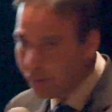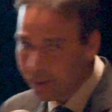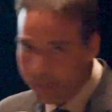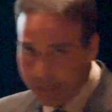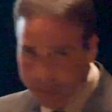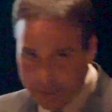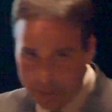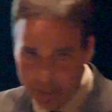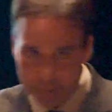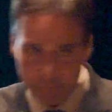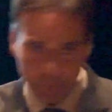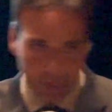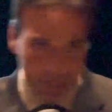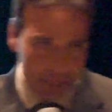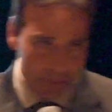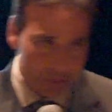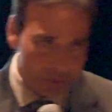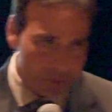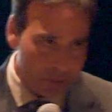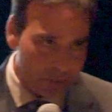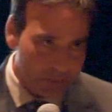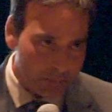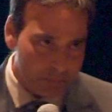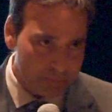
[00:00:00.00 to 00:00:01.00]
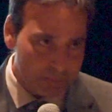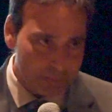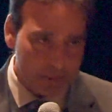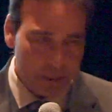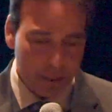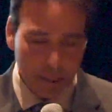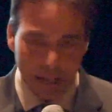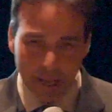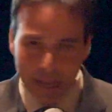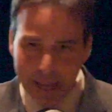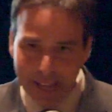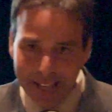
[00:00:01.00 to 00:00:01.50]
out as much.
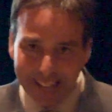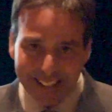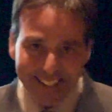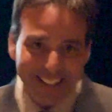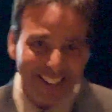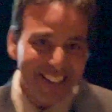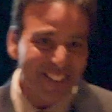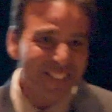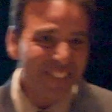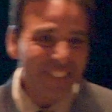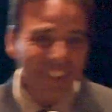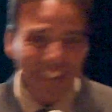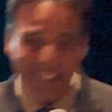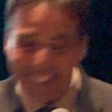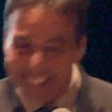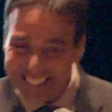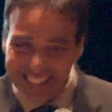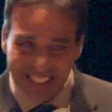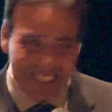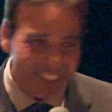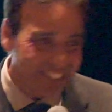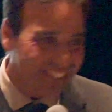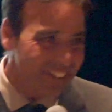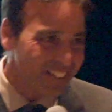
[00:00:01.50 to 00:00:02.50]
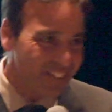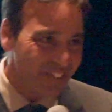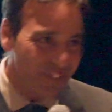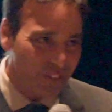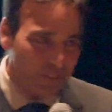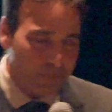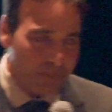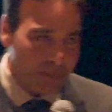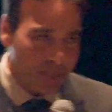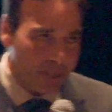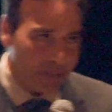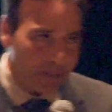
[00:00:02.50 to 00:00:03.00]
And so that's not
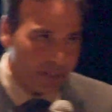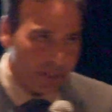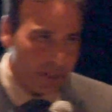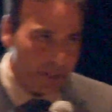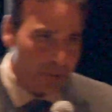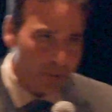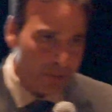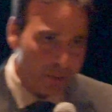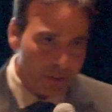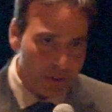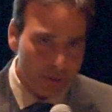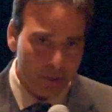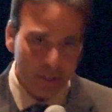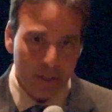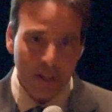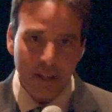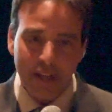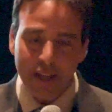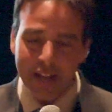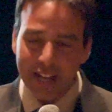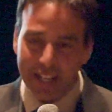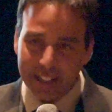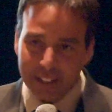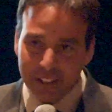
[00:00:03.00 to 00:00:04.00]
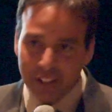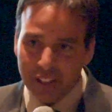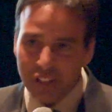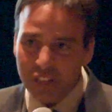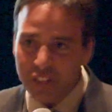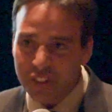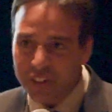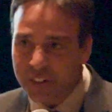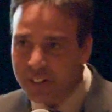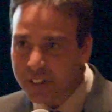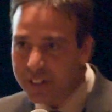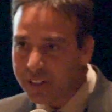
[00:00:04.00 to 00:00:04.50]
good for mental health. And the
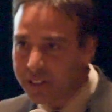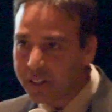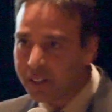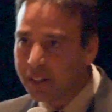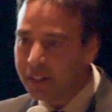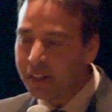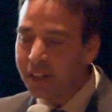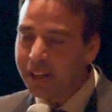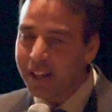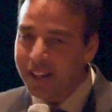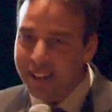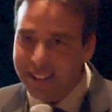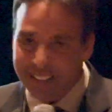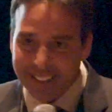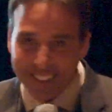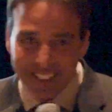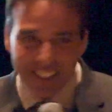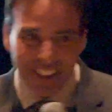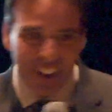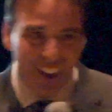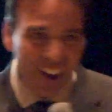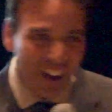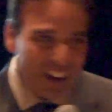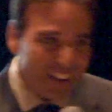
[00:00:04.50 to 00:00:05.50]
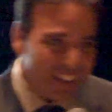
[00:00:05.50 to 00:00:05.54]
third is the